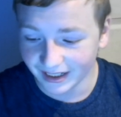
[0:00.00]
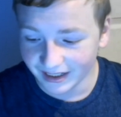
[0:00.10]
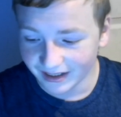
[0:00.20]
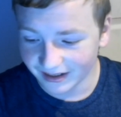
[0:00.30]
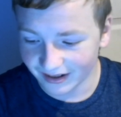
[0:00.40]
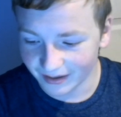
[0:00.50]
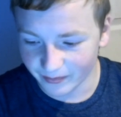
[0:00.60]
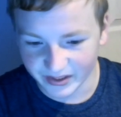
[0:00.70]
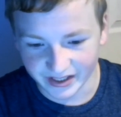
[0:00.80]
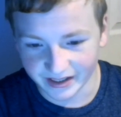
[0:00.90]
I'm
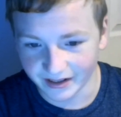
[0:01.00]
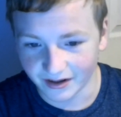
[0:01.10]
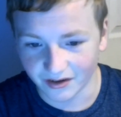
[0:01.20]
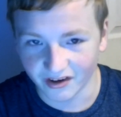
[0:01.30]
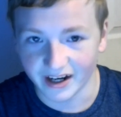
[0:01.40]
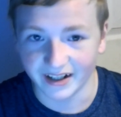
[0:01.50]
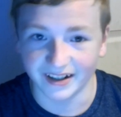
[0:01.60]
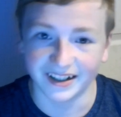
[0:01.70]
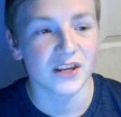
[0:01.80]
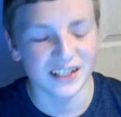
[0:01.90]
seeing it already.
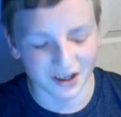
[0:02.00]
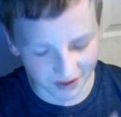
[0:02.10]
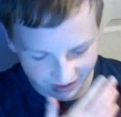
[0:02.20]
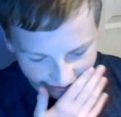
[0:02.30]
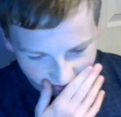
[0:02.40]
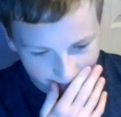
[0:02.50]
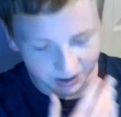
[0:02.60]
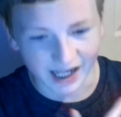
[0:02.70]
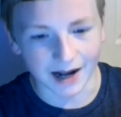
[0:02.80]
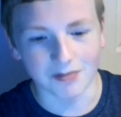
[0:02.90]
Yo, I'm
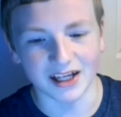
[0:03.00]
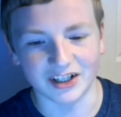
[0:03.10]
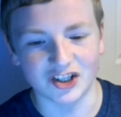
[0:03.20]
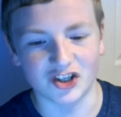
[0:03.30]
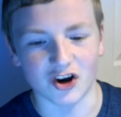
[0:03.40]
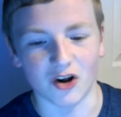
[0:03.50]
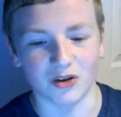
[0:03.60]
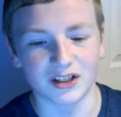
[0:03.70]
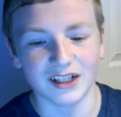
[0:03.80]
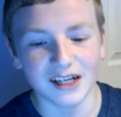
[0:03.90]
like
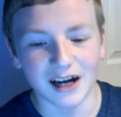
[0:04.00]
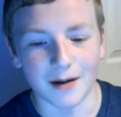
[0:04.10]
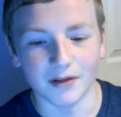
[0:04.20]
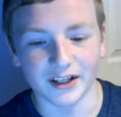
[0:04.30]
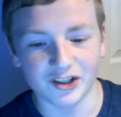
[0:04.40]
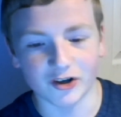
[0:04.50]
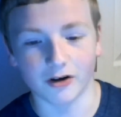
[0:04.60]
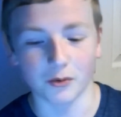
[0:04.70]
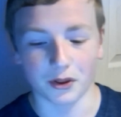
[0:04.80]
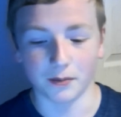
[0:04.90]
Shulk. I'm like
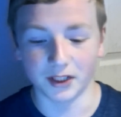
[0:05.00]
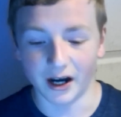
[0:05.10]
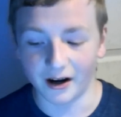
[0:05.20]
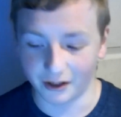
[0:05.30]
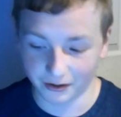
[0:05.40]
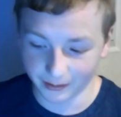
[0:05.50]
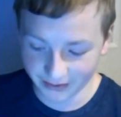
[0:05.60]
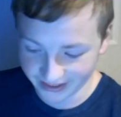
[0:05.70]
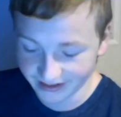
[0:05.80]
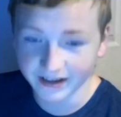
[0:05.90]
Shulk with the Monado. I'm
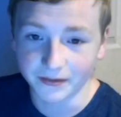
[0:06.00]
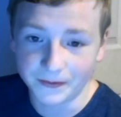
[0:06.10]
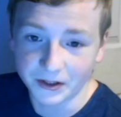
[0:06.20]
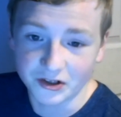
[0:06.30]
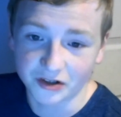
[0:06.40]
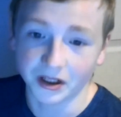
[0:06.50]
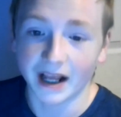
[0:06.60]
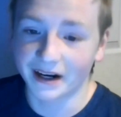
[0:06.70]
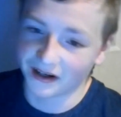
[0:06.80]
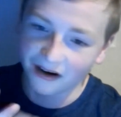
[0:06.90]
seeing the future, and I
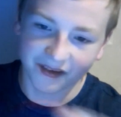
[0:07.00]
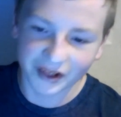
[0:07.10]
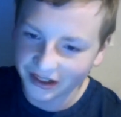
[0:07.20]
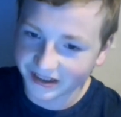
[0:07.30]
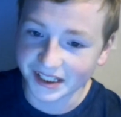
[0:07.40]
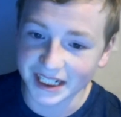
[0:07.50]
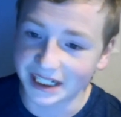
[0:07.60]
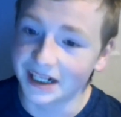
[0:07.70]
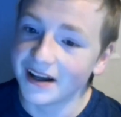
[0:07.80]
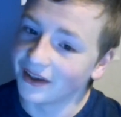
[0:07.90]
can already
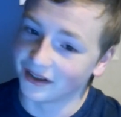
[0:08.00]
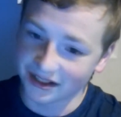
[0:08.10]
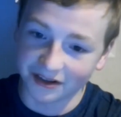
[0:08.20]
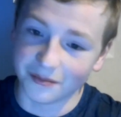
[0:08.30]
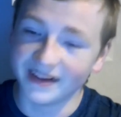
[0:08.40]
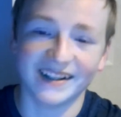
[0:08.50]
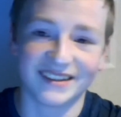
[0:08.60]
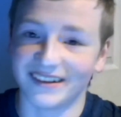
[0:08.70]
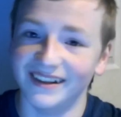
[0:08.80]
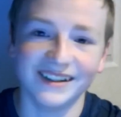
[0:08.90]
see there's gonna be a ton